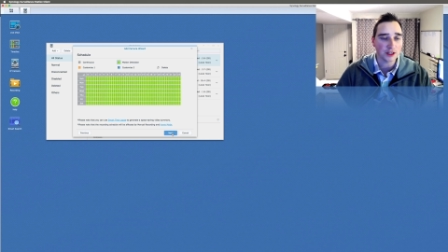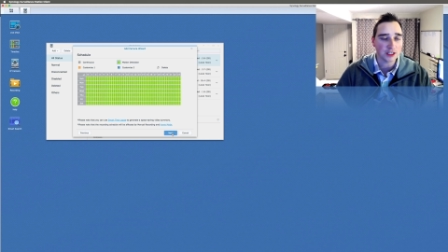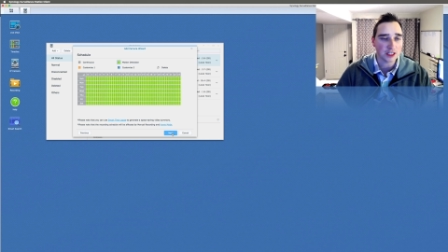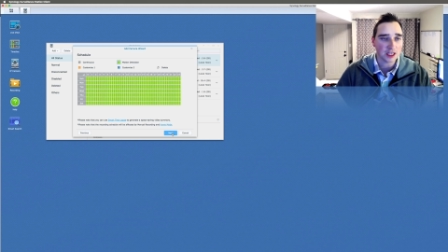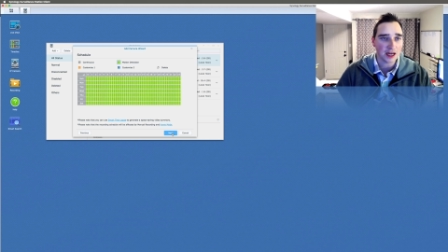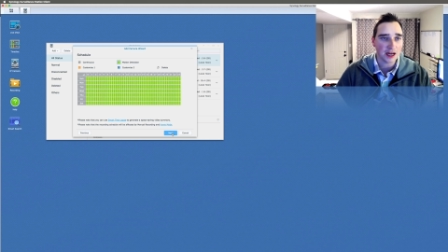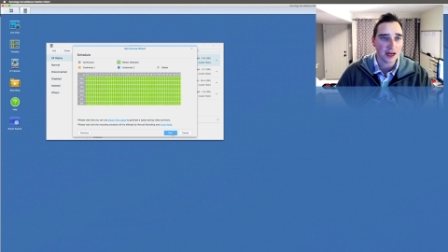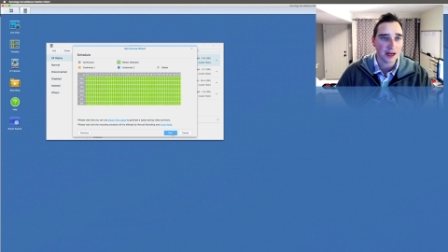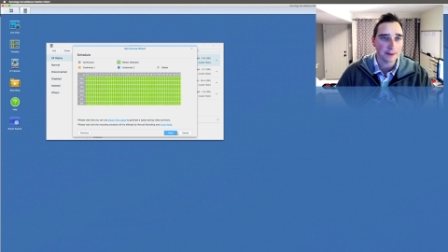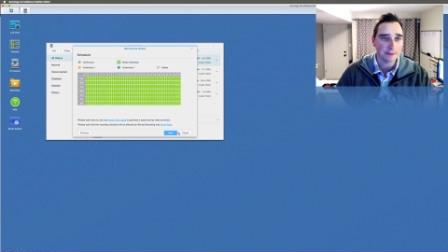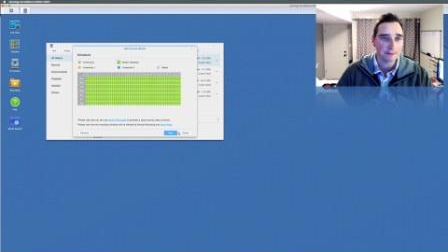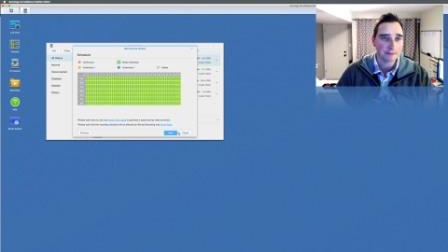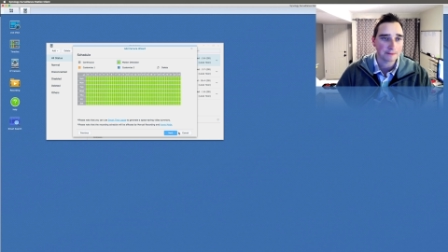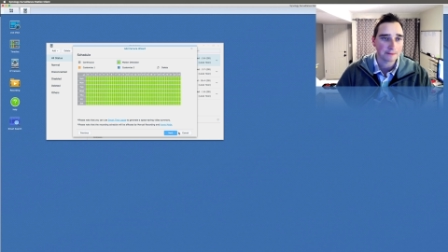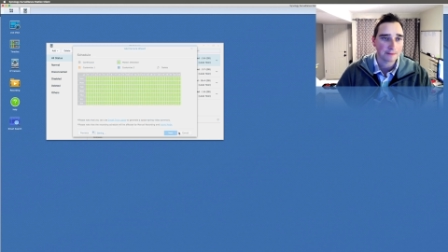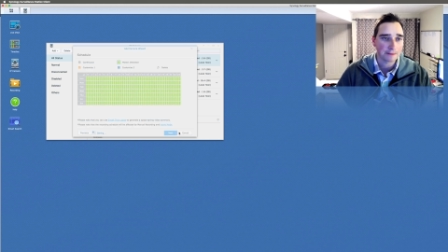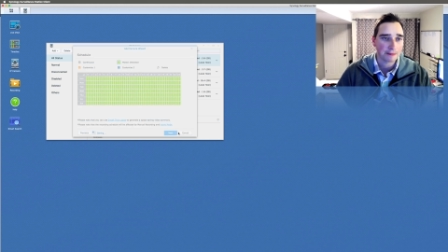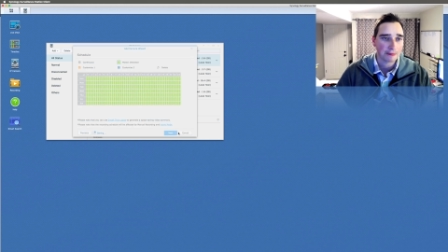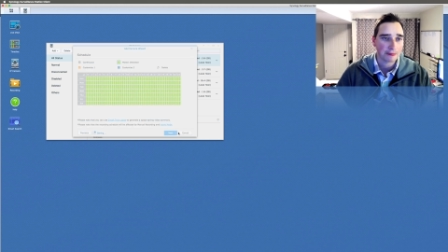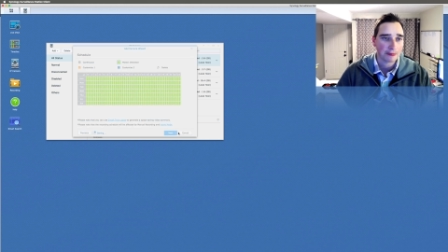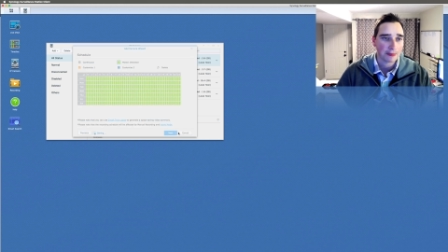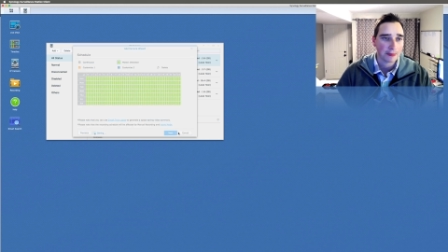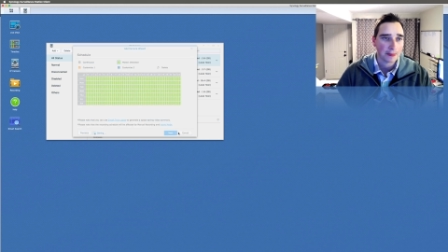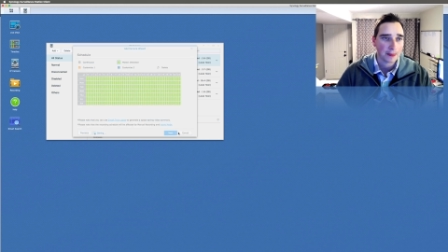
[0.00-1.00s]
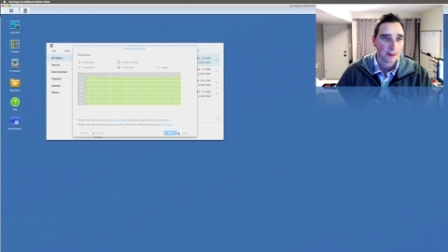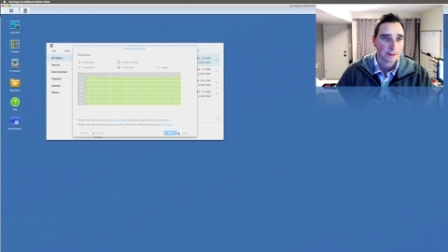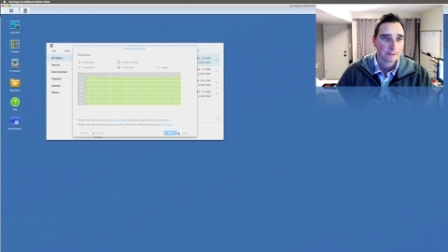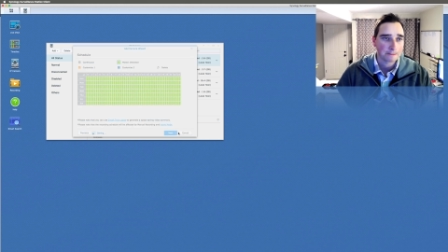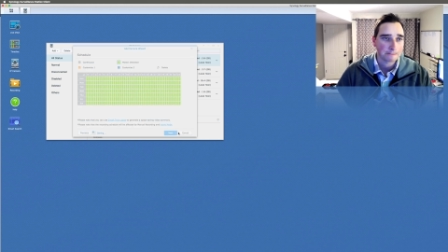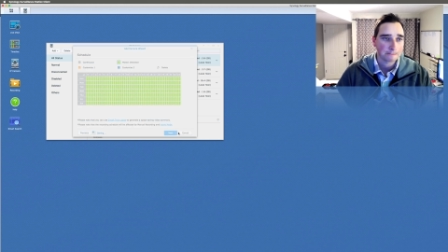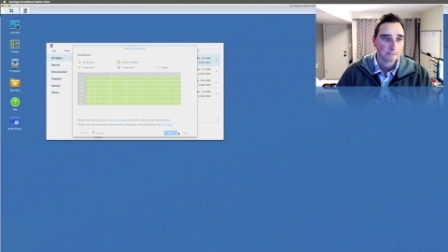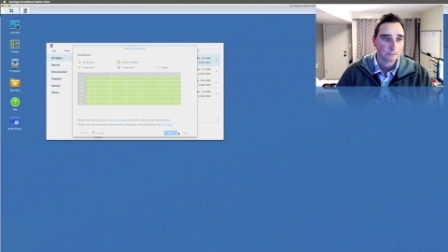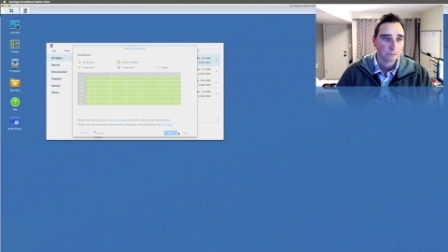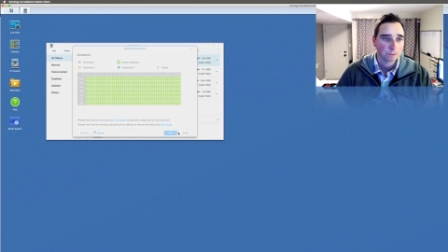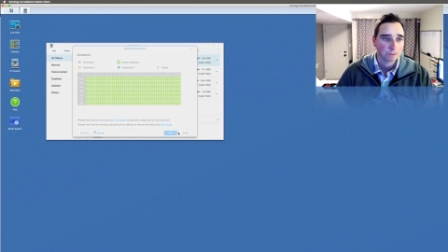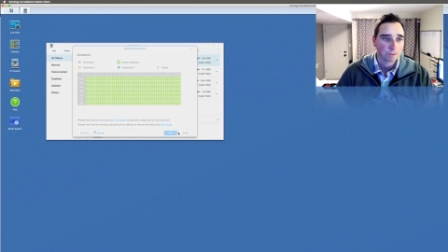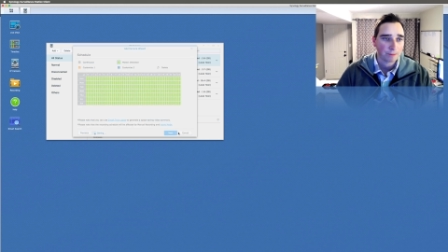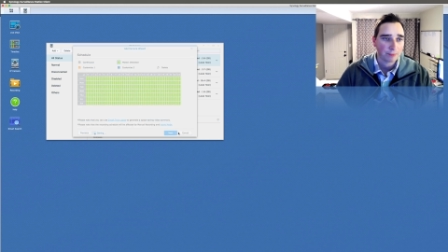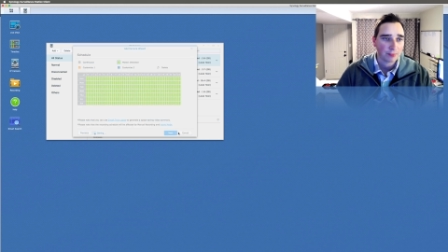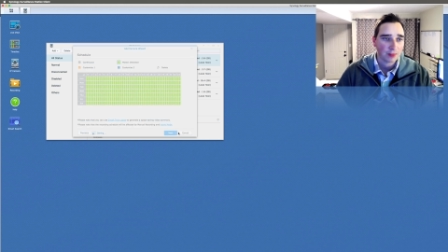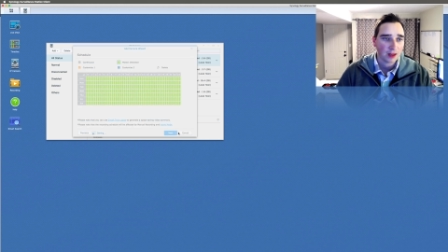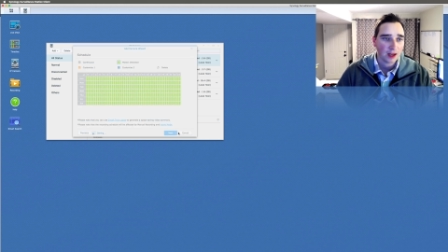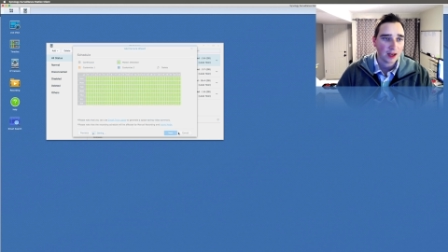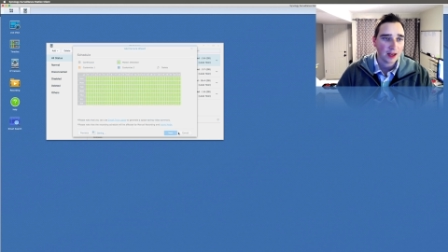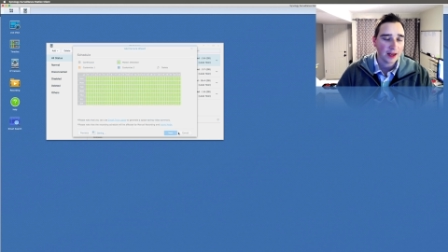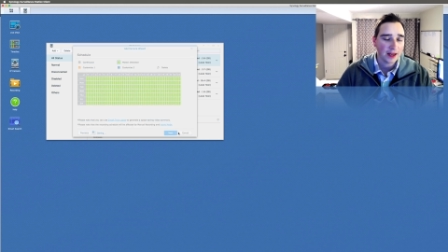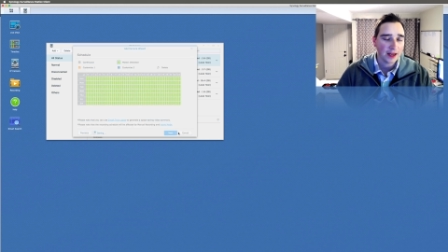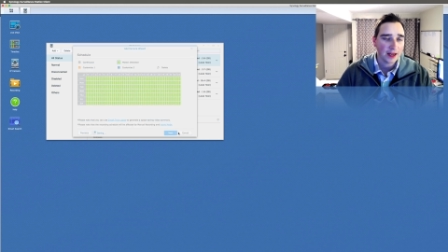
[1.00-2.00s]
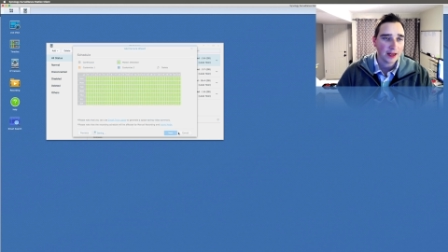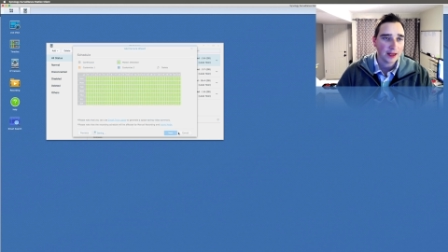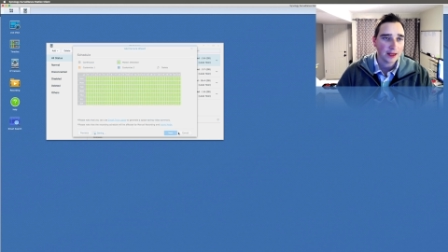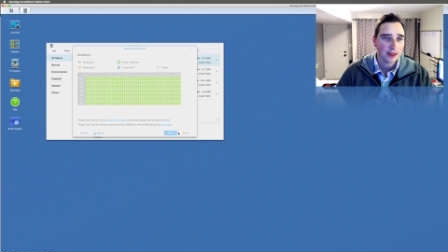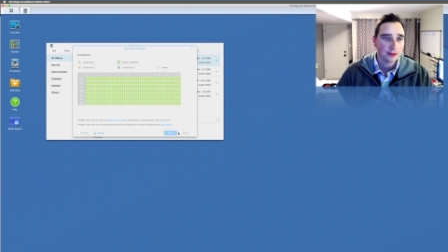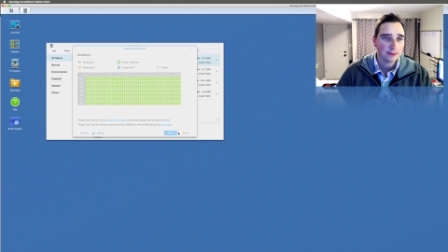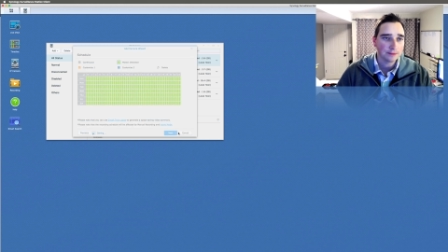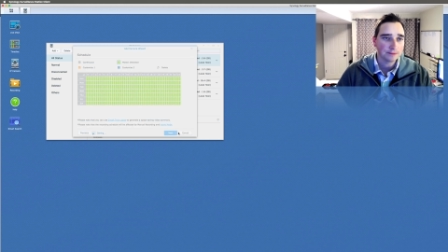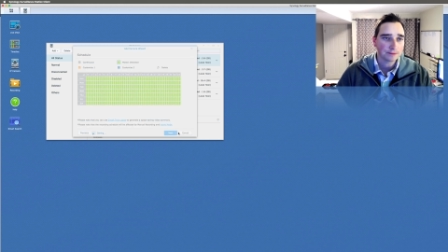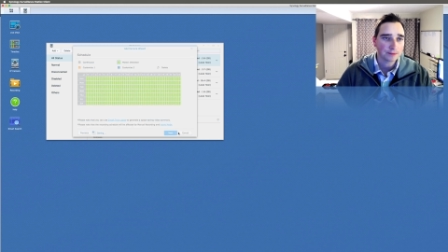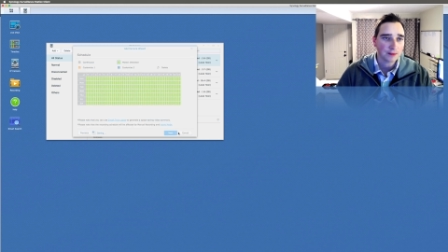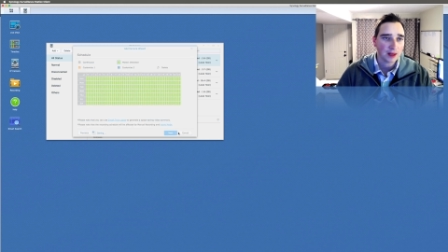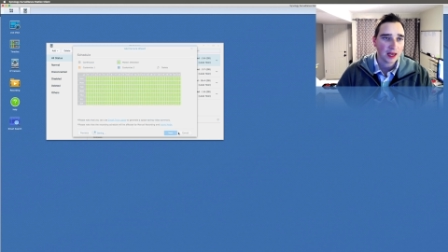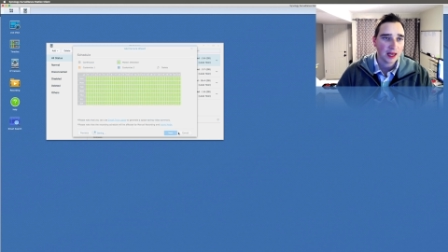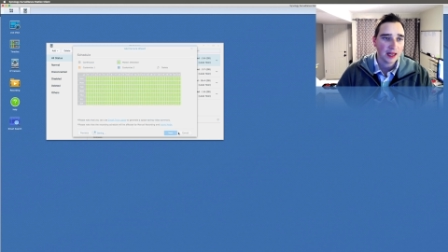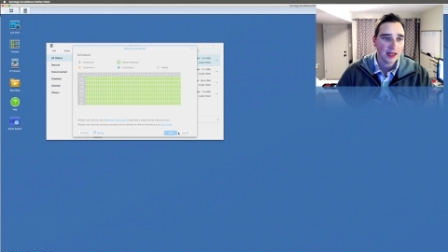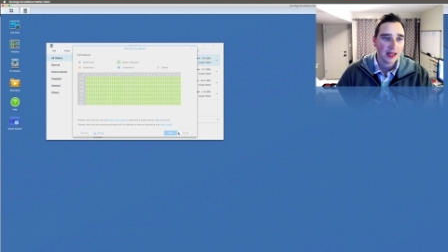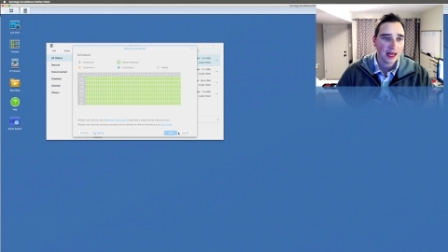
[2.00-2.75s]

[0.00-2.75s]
time. Um, and